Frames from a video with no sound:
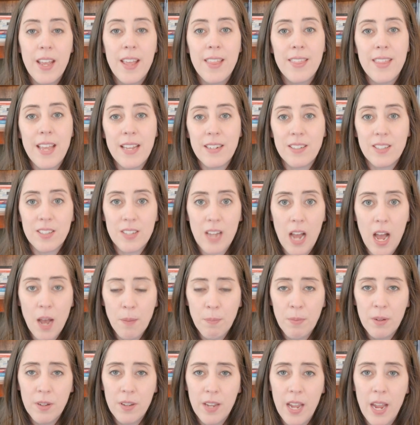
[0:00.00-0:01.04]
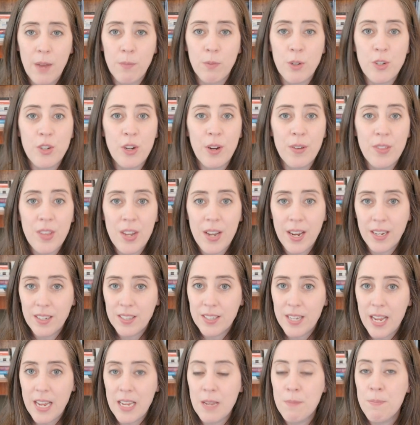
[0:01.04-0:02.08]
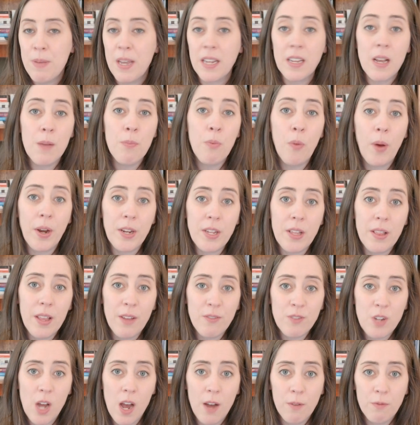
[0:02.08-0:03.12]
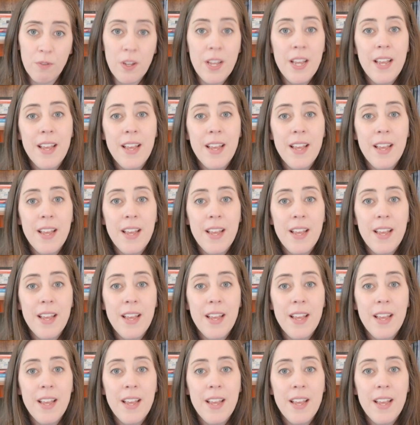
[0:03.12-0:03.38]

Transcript: Then stop and return the next day and pick up where you left off.